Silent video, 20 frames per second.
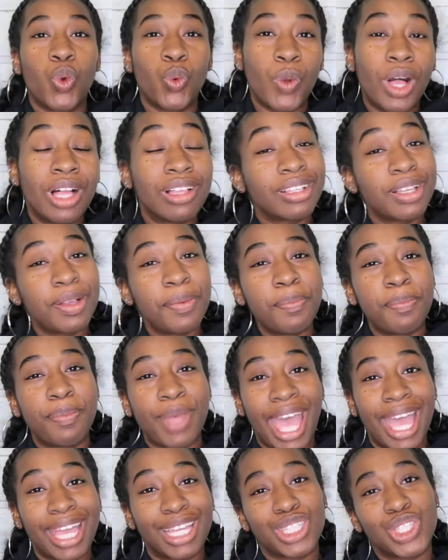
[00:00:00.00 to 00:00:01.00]
Welcome
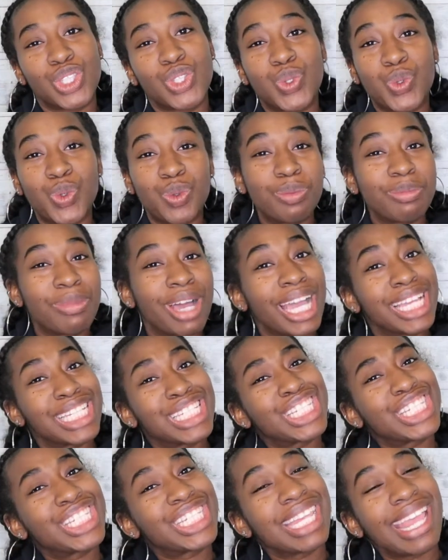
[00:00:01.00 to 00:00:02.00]
back to my
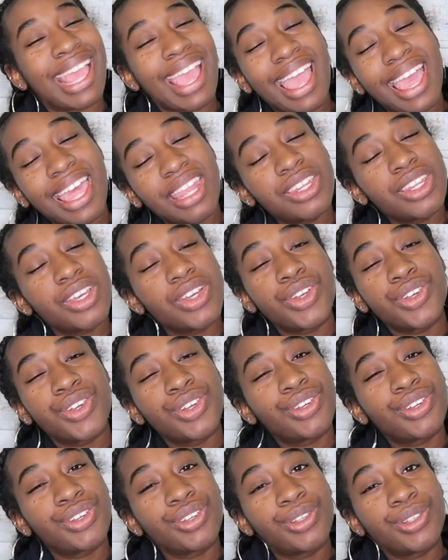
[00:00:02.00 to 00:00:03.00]

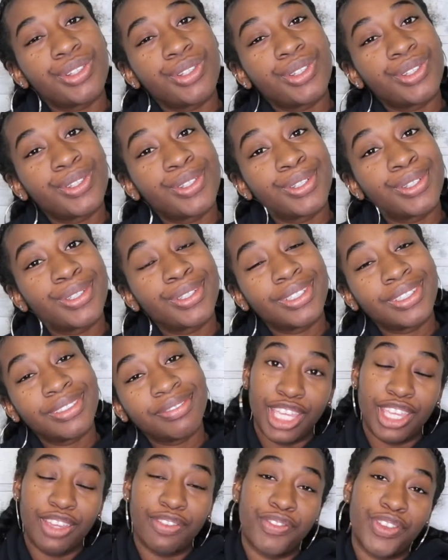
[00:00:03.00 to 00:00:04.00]
channel.
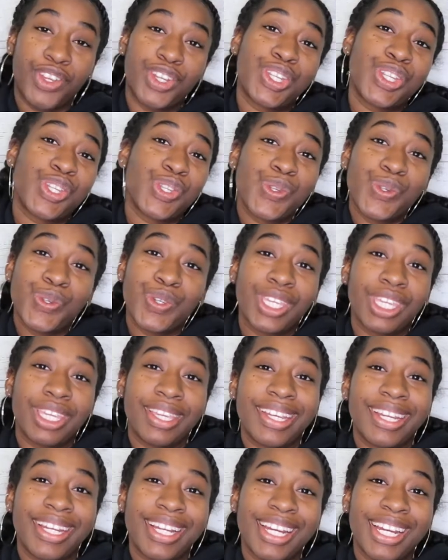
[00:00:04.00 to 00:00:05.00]
If you're new
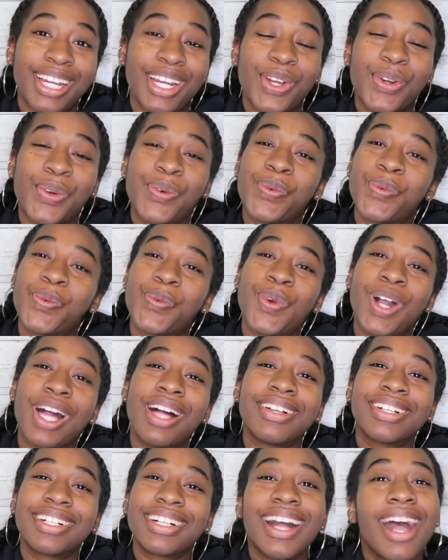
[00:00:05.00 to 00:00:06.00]
here,
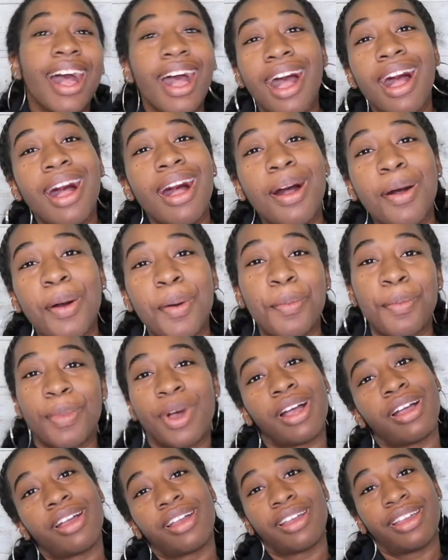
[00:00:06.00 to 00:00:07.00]

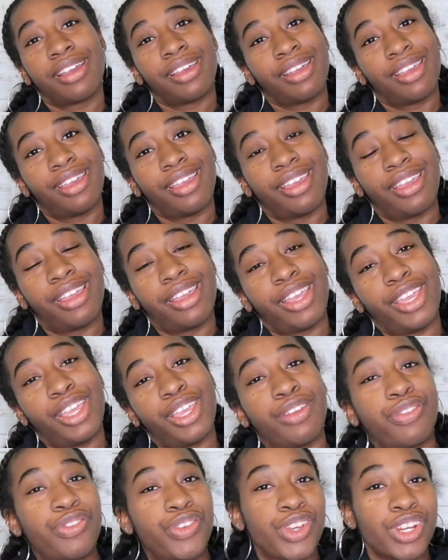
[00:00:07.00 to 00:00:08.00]
welcome.
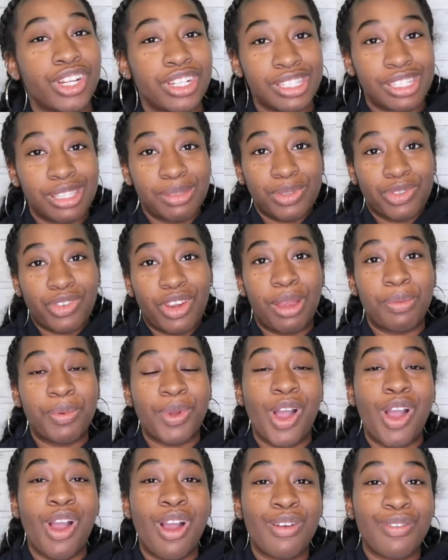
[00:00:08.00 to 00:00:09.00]
If you're a subscriber
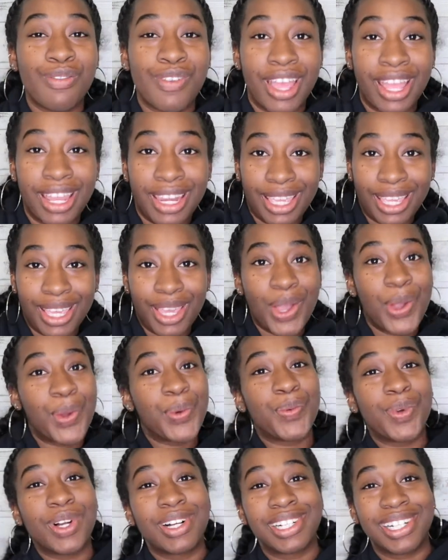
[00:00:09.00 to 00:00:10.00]
already,
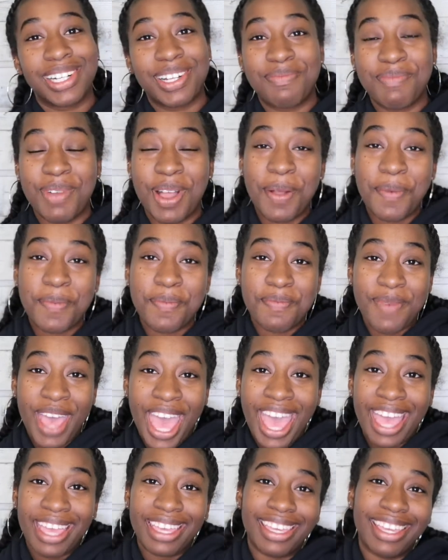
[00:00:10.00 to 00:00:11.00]
welcome
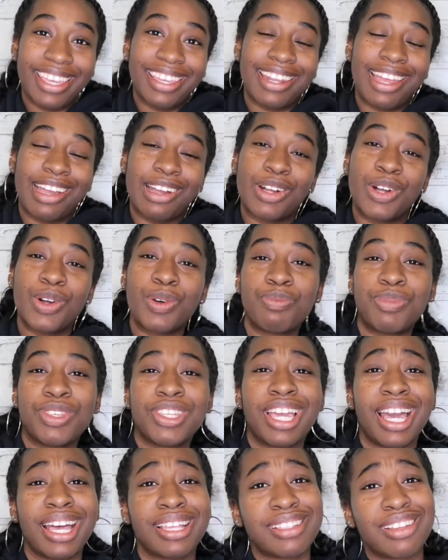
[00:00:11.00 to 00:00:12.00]
back. And I hope you
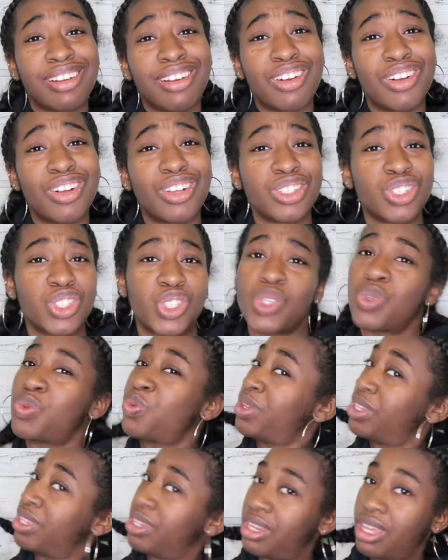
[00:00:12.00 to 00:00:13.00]
guys are all
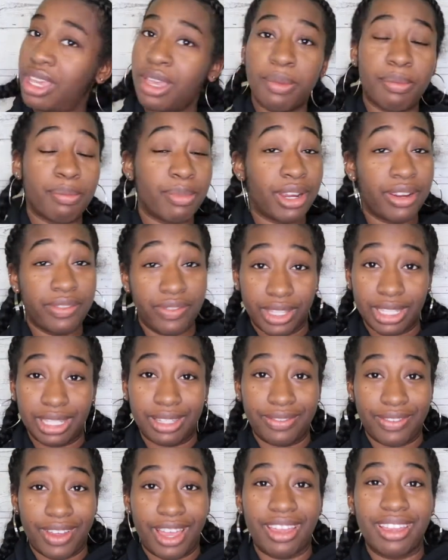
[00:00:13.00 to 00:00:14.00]
doing
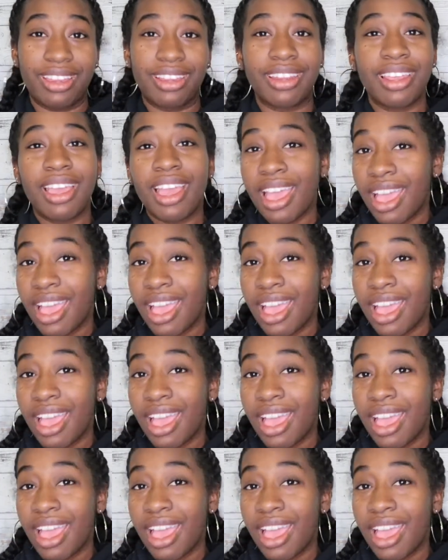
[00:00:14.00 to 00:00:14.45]
perfectly fine.